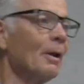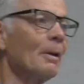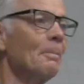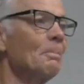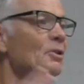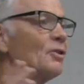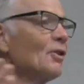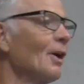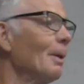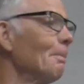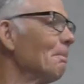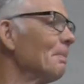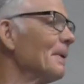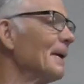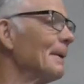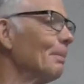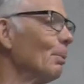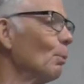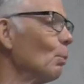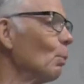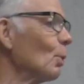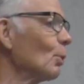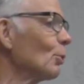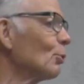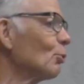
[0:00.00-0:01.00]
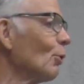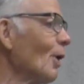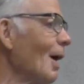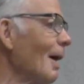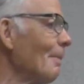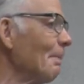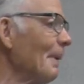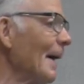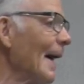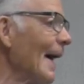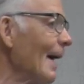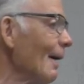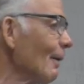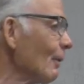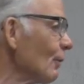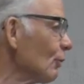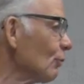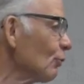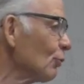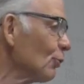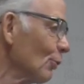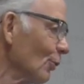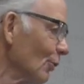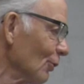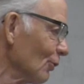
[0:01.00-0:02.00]
And some people will drop out of
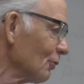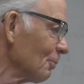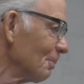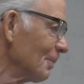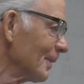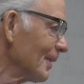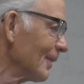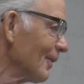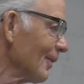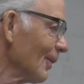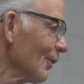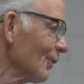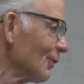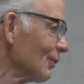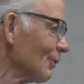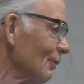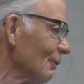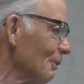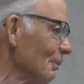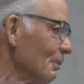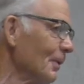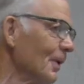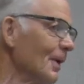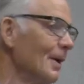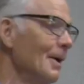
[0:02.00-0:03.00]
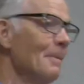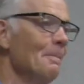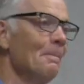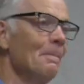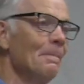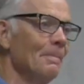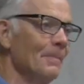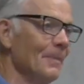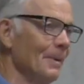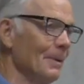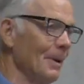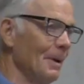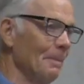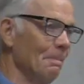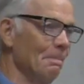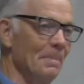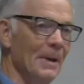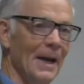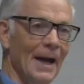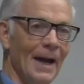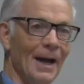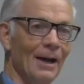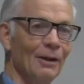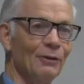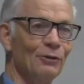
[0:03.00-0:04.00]
church because of a
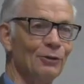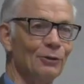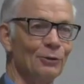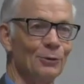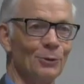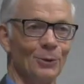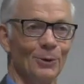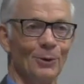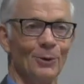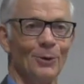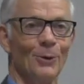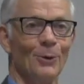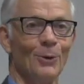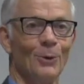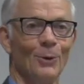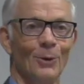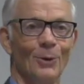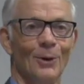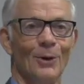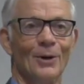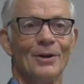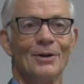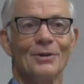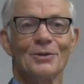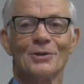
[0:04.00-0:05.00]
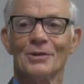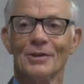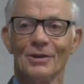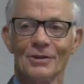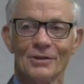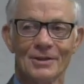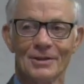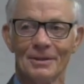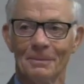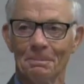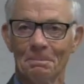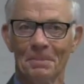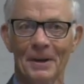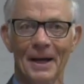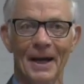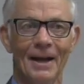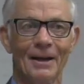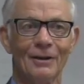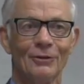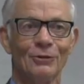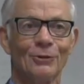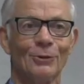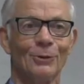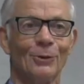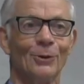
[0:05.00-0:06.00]
pastor or an assistant
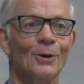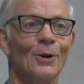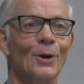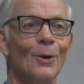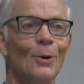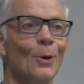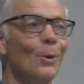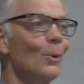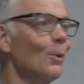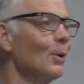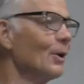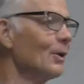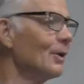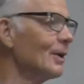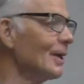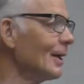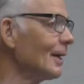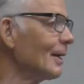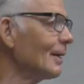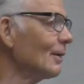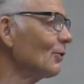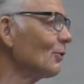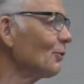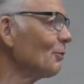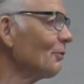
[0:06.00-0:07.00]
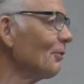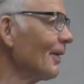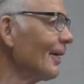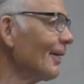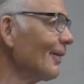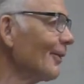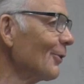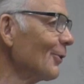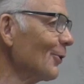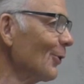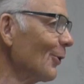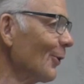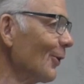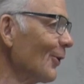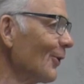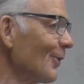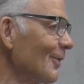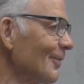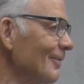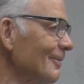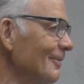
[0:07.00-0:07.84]
pastor or a deacon's failure.